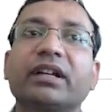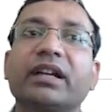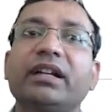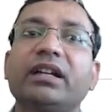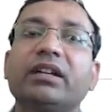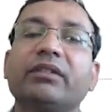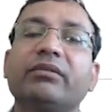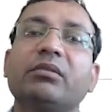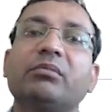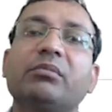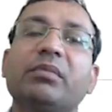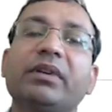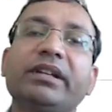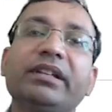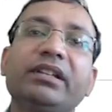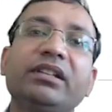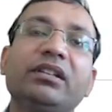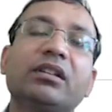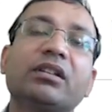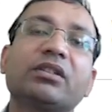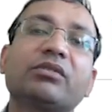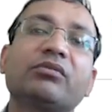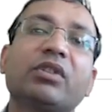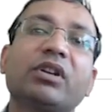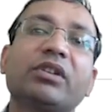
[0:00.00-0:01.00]
of the kind of
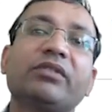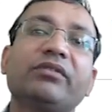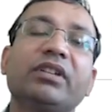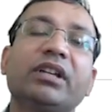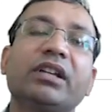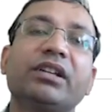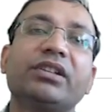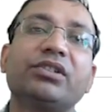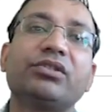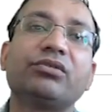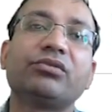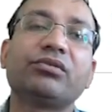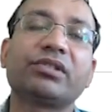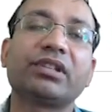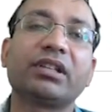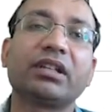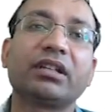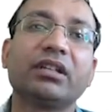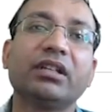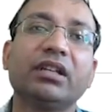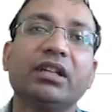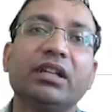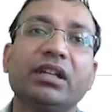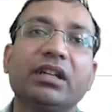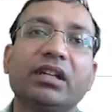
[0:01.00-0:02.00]
materials what we are
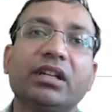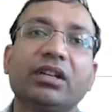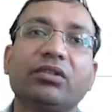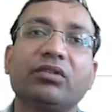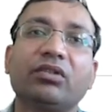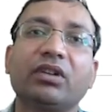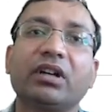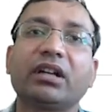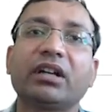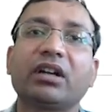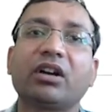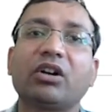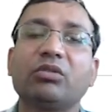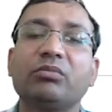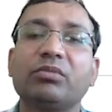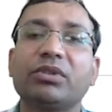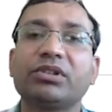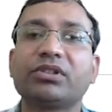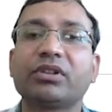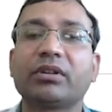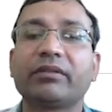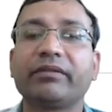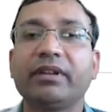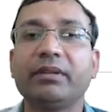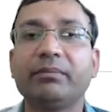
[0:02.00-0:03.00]
choosing, and
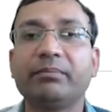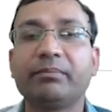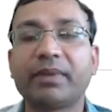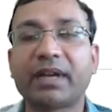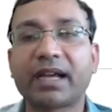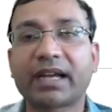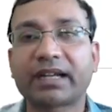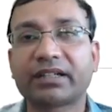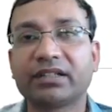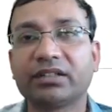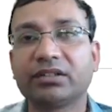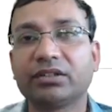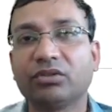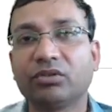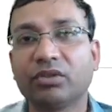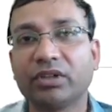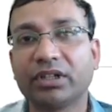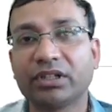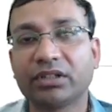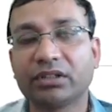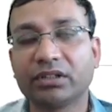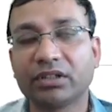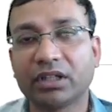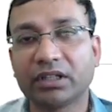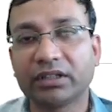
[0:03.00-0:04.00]
how much of impact
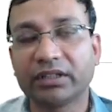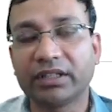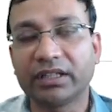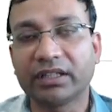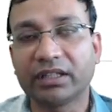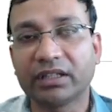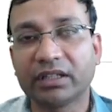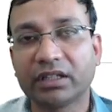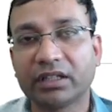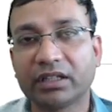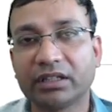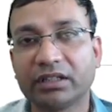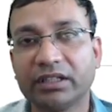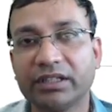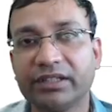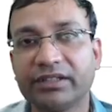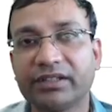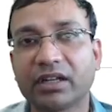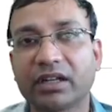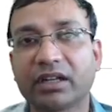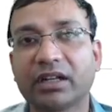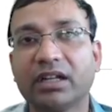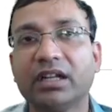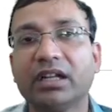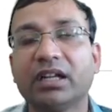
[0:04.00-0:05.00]

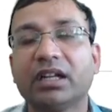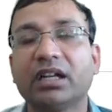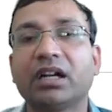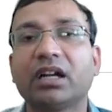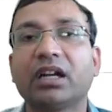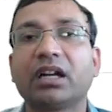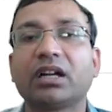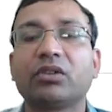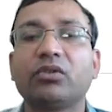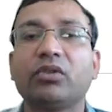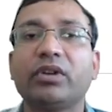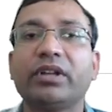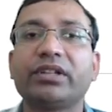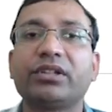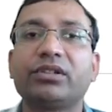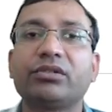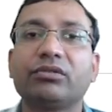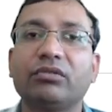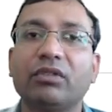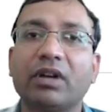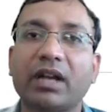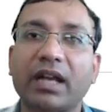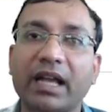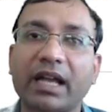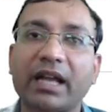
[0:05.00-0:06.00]
these are
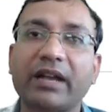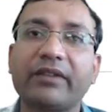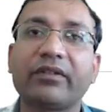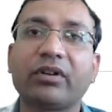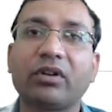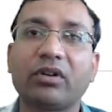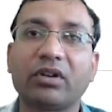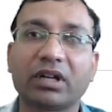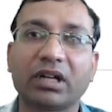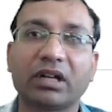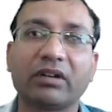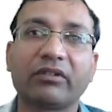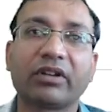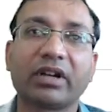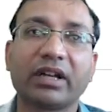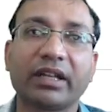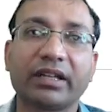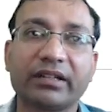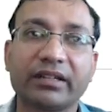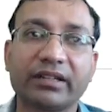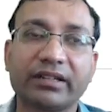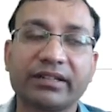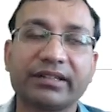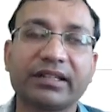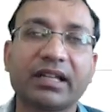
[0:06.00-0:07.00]
going to have on
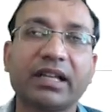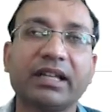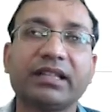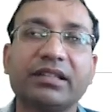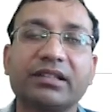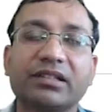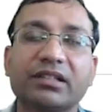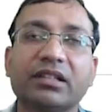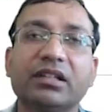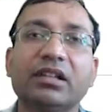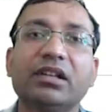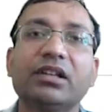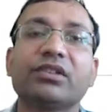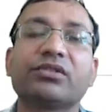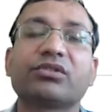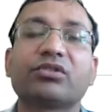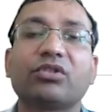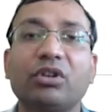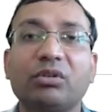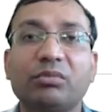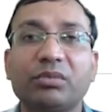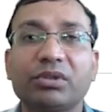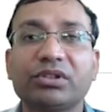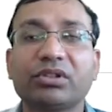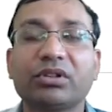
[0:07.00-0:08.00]
our like designs.
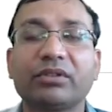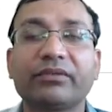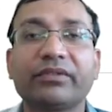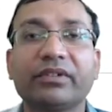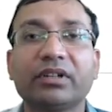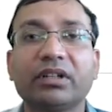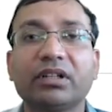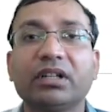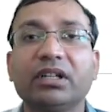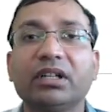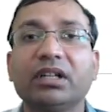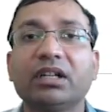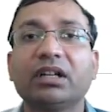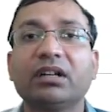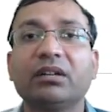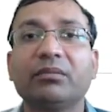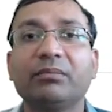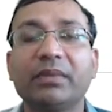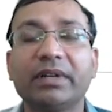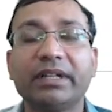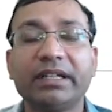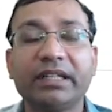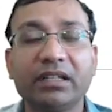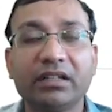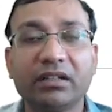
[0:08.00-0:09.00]
So how much of
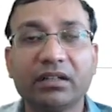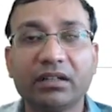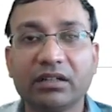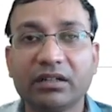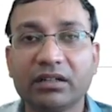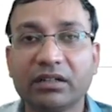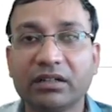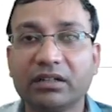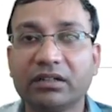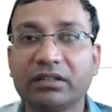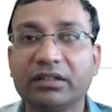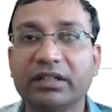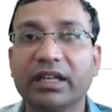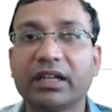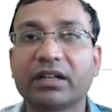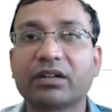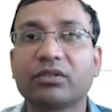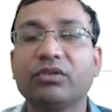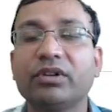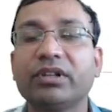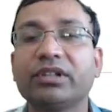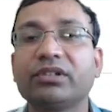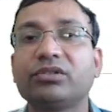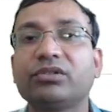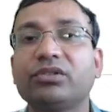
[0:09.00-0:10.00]
a material
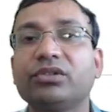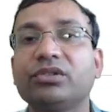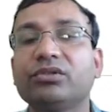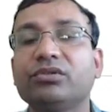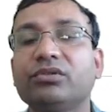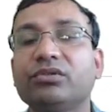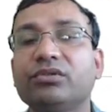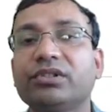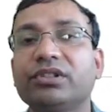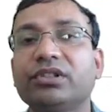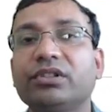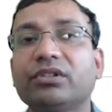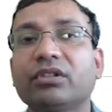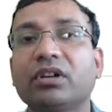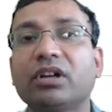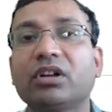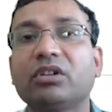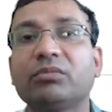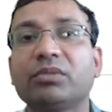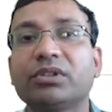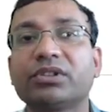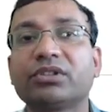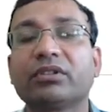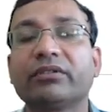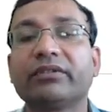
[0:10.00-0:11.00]
they are going to use,
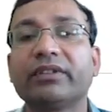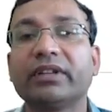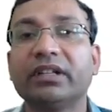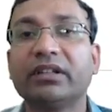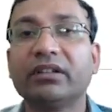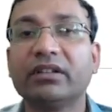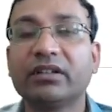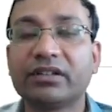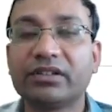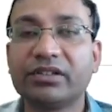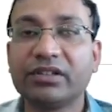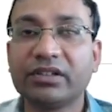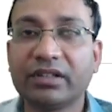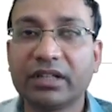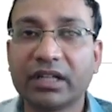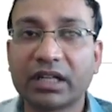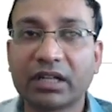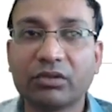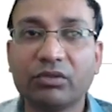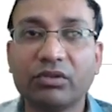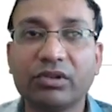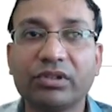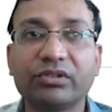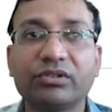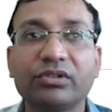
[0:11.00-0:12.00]
how much of
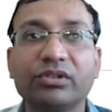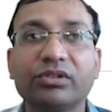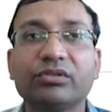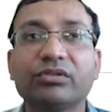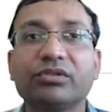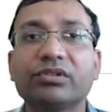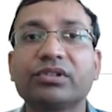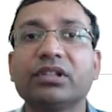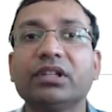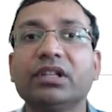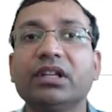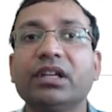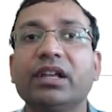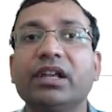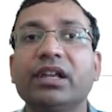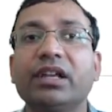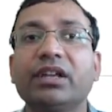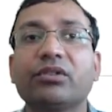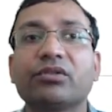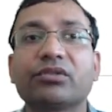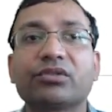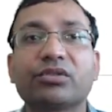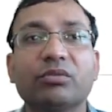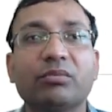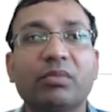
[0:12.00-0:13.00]
energy they are going to use,
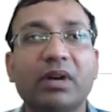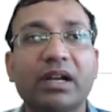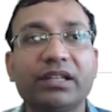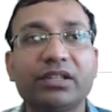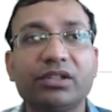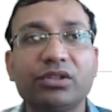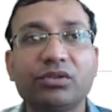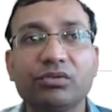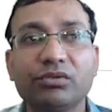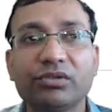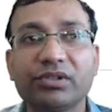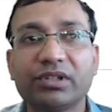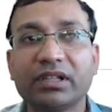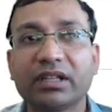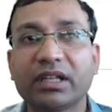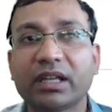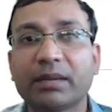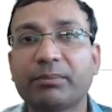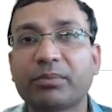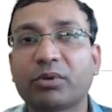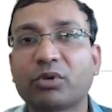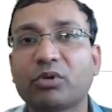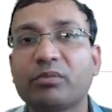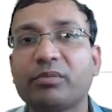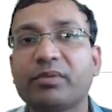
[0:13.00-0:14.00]
so by
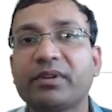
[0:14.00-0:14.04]
choosing